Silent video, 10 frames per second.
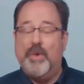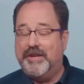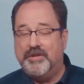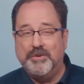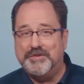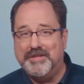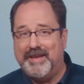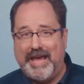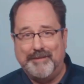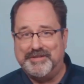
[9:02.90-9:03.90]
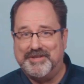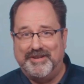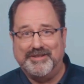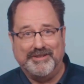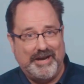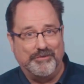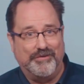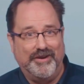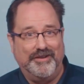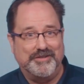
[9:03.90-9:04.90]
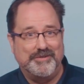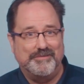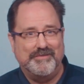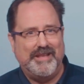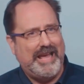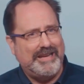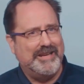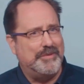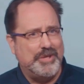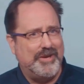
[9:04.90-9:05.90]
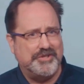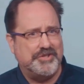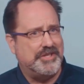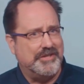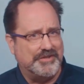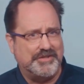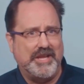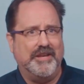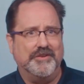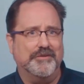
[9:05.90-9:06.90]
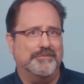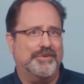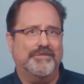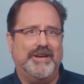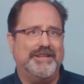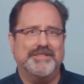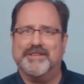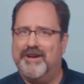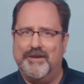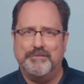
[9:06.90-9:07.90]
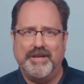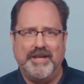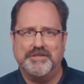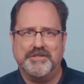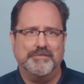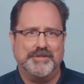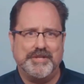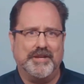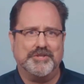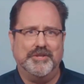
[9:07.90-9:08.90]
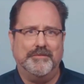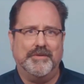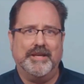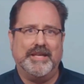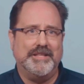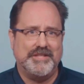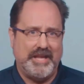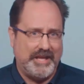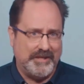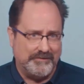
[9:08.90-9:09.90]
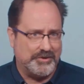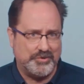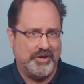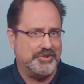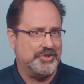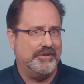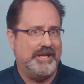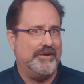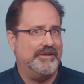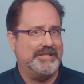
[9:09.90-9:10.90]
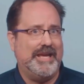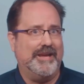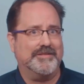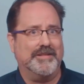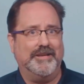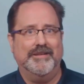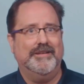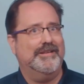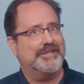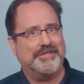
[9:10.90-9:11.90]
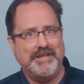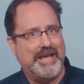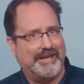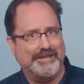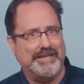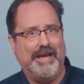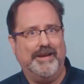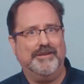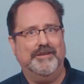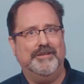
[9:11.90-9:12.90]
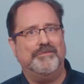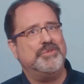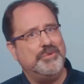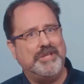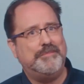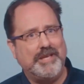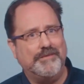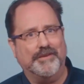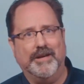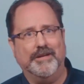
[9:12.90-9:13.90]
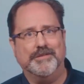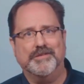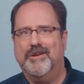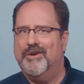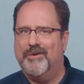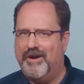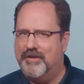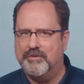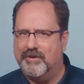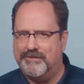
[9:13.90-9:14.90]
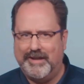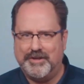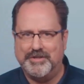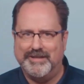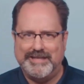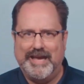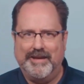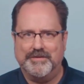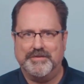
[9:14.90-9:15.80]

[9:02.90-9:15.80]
using Amazon CloudFront, AWS Shield Standard provides comprehensive protection against infrastructure layer attacks like a SYNAC attack, UDP floods, or other reflection attacks.